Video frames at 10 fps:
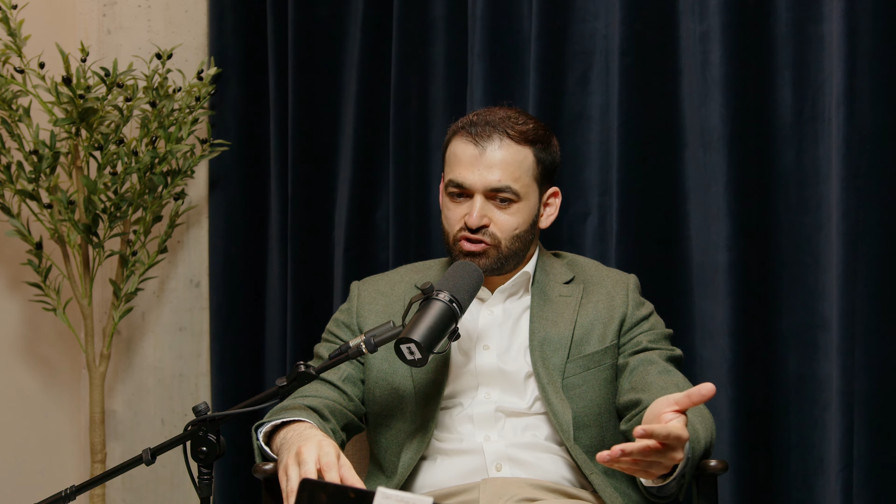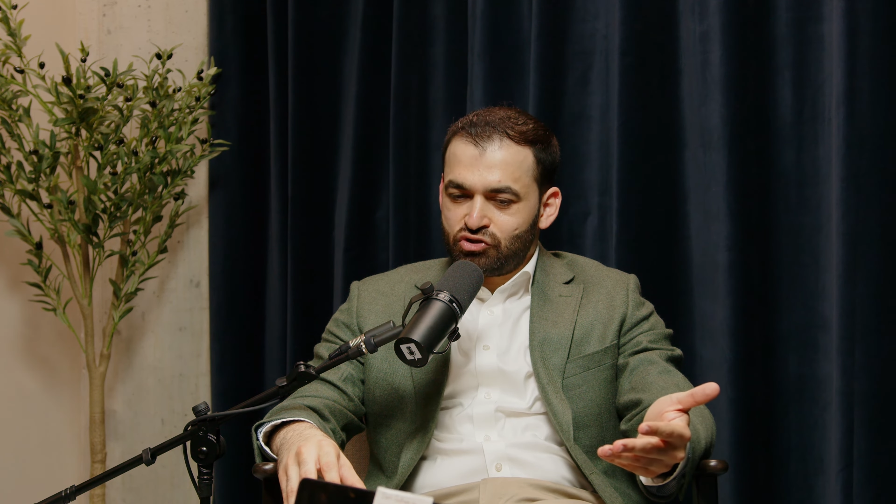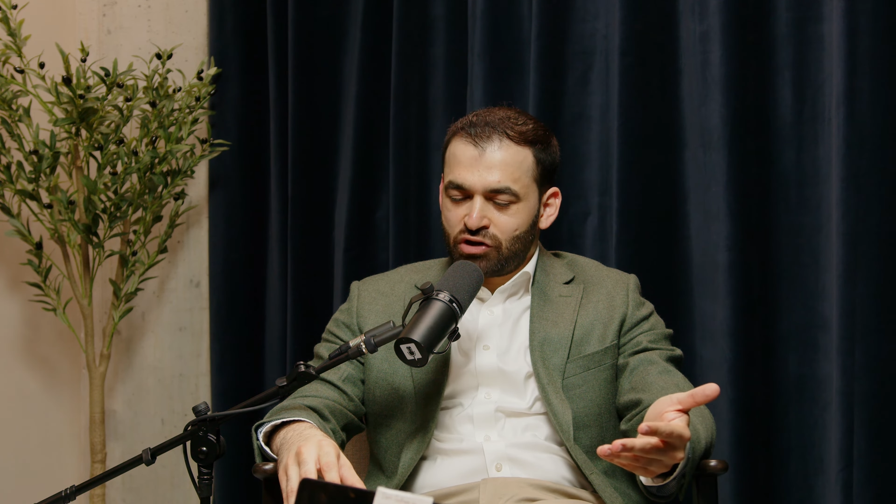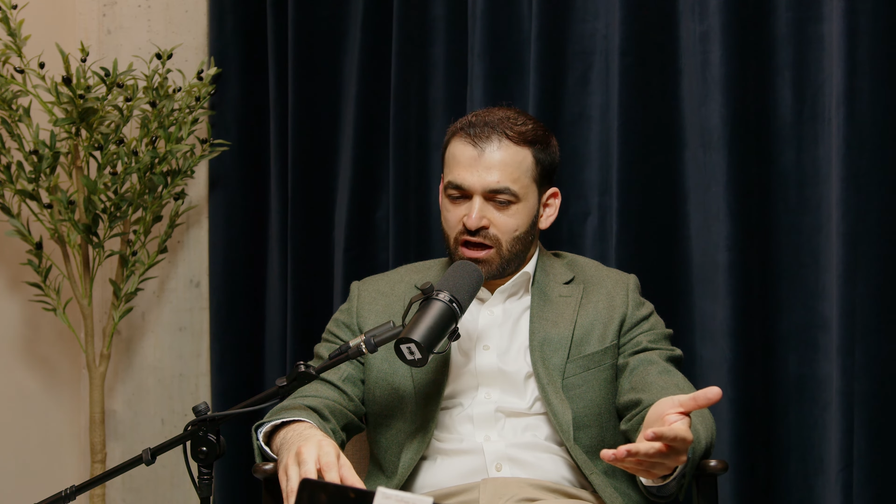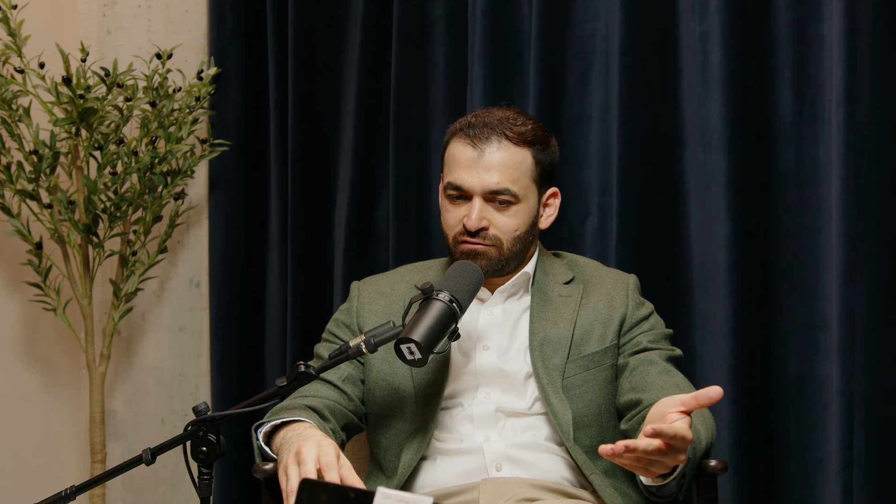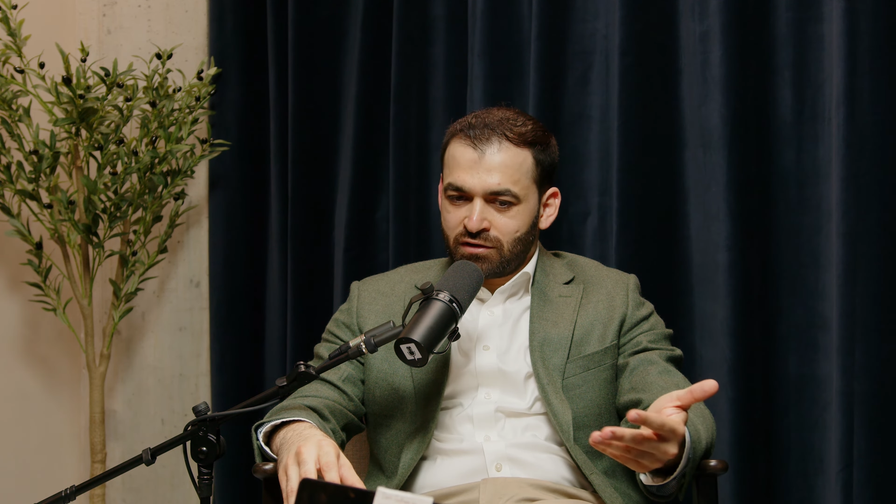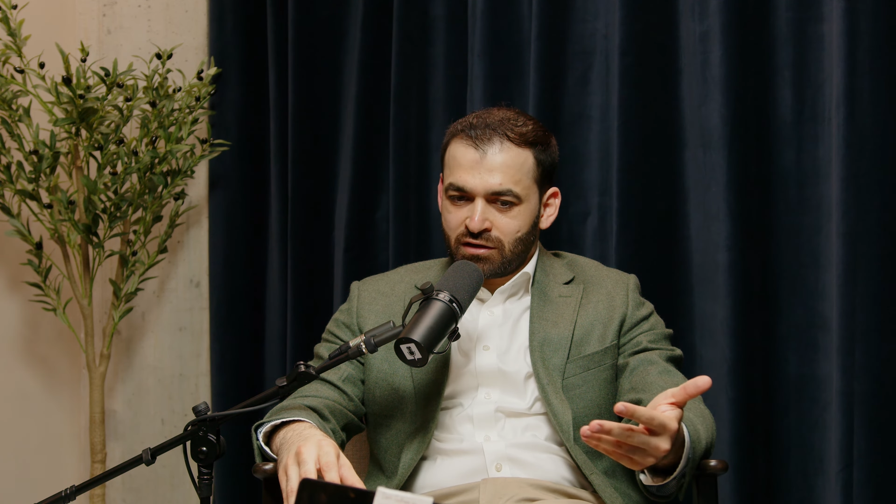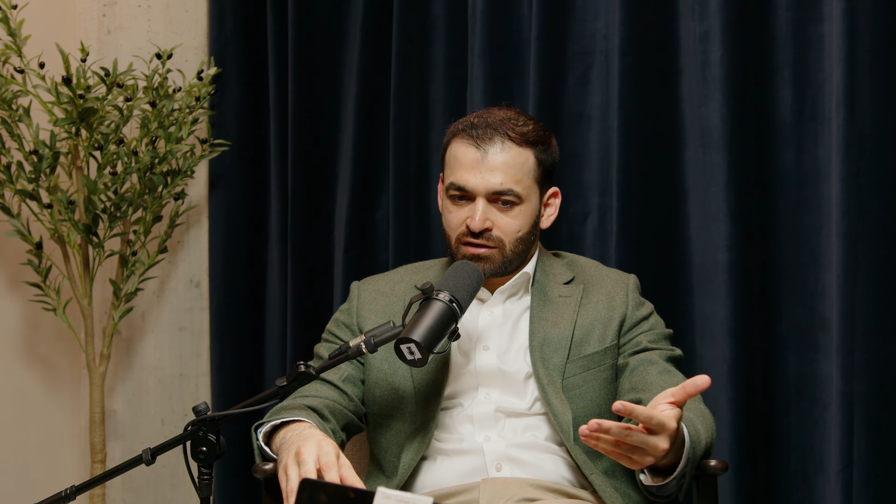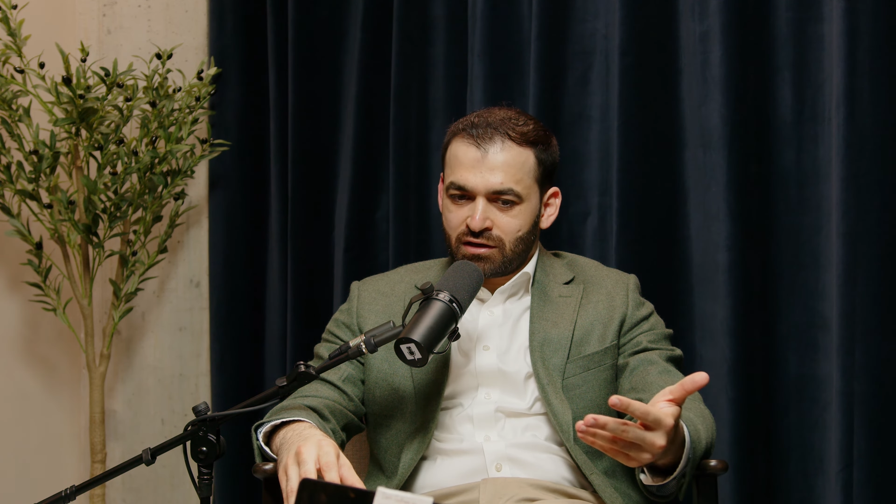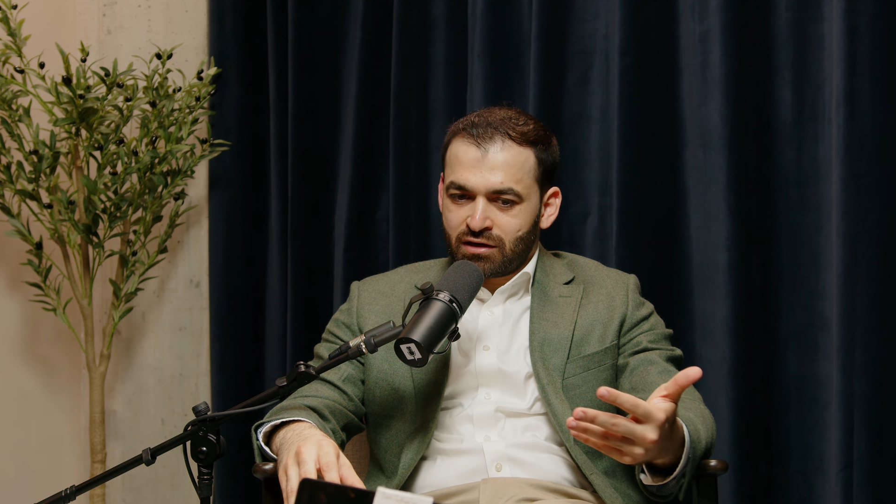
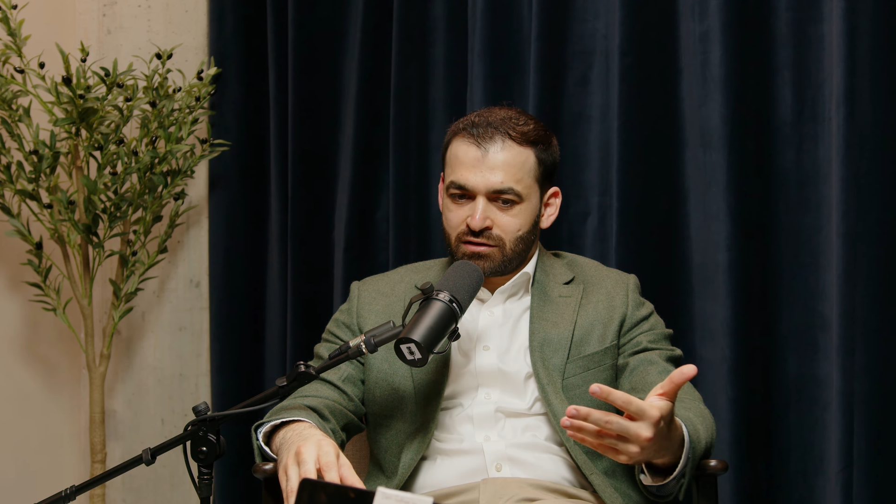driving